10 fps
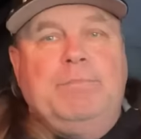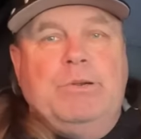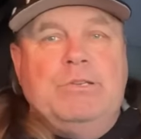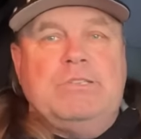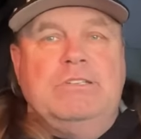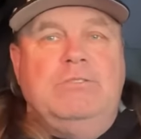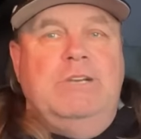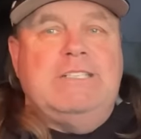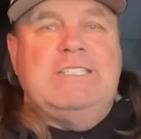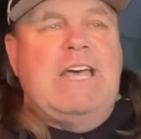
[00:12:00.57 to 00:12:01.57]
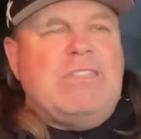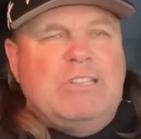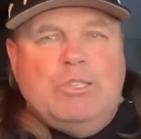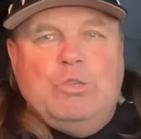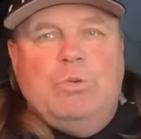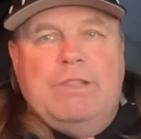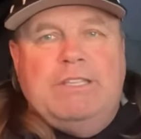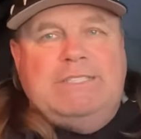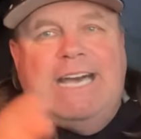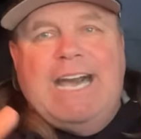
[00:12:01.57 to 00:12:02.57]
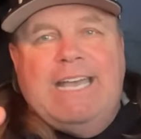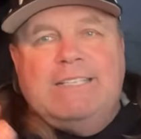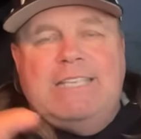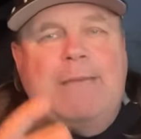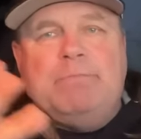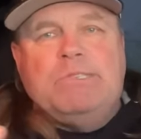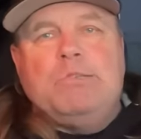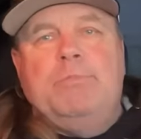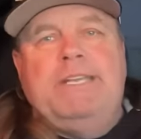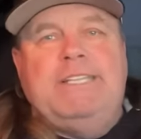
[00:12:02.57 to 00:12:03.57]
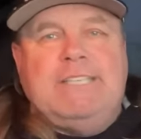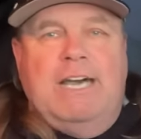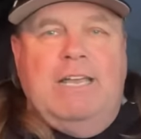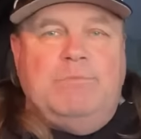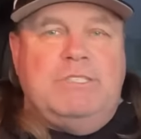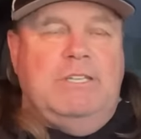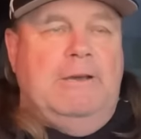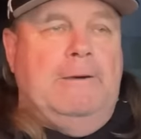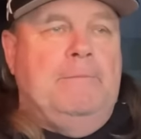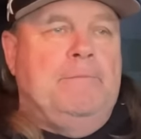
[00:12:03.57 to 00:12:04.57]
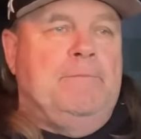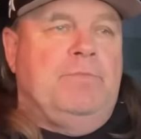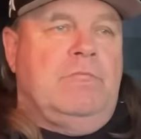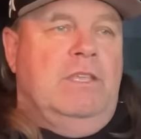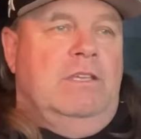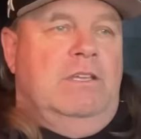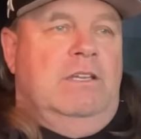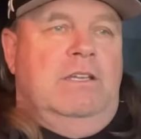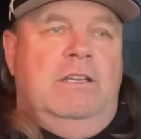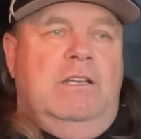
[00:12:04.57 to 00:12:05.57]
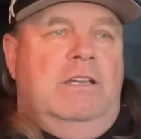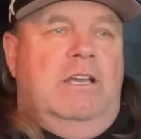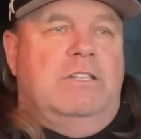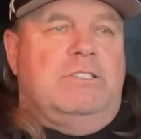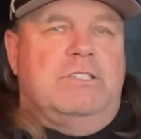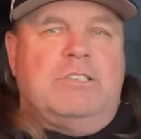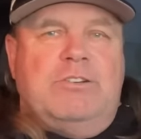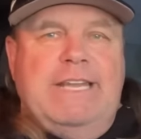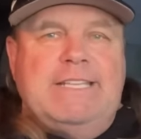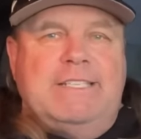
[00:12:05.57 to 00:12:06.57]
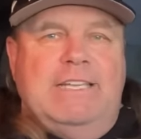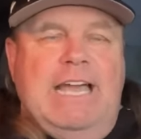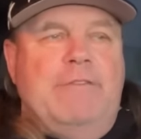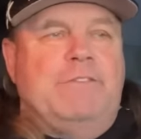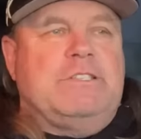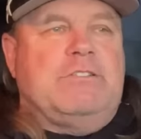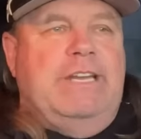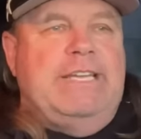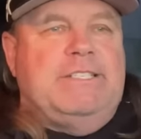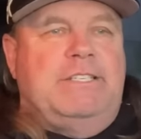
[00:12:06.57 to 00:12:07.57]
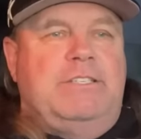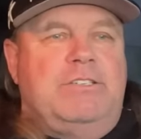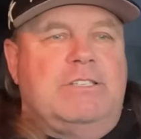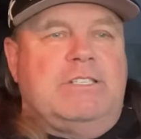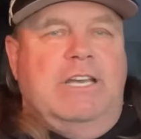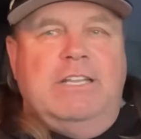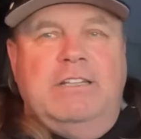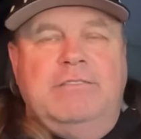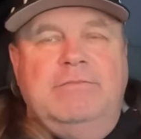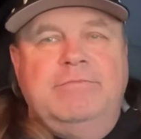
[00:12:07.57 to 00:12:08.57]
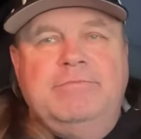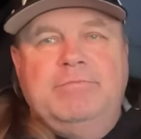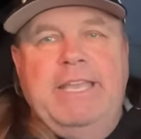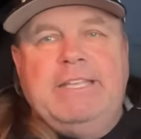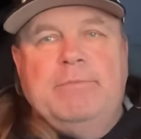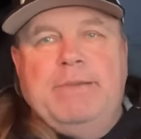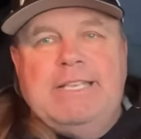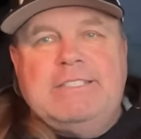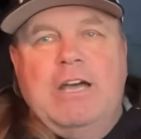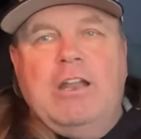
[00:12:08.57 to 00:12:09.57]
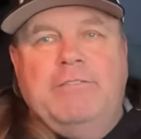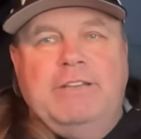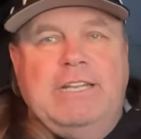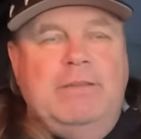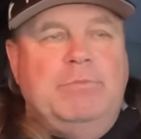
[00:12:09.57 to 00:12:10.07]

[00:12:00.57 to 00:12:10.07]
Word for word: person who has nothing to do with it dies. Happens so many times, you know. It's just crazy. Life is crazy. You just got to make the best out of it, I